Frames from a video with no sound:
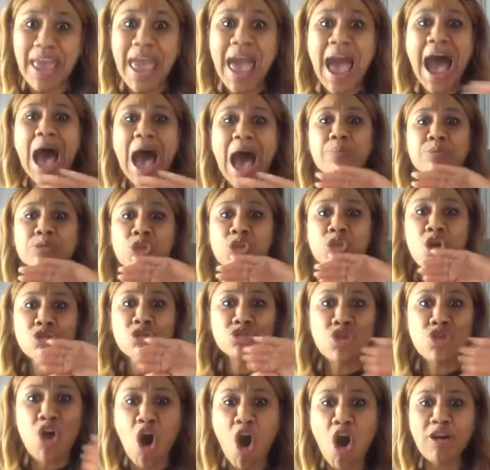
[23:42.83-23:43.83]
I was
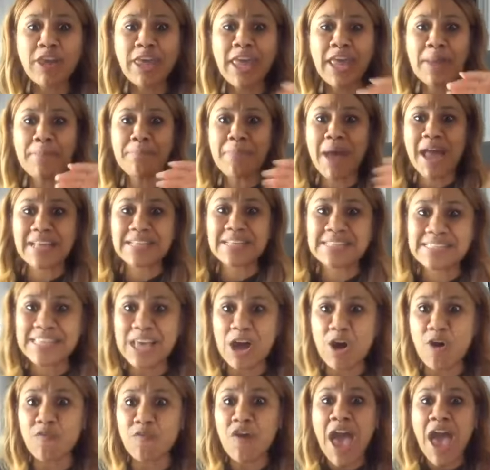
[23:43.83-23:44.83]
talking
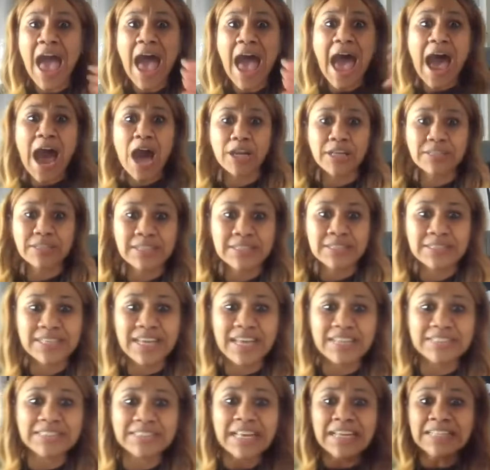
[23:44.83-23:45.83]
myself out of
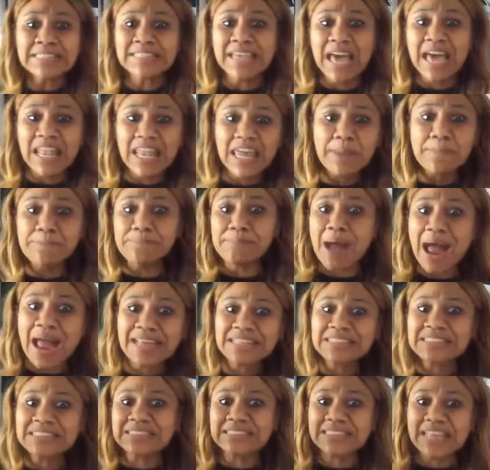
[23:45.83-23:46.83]
success, telling
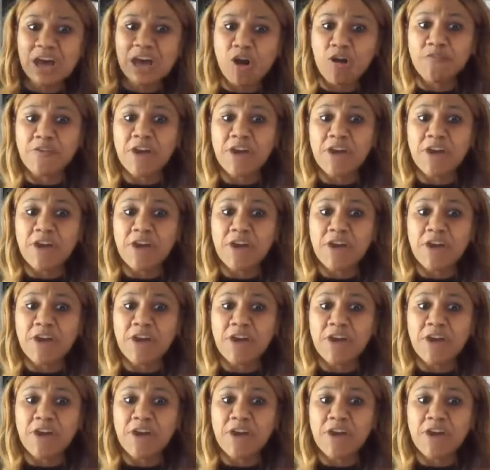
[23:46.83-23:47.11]
myself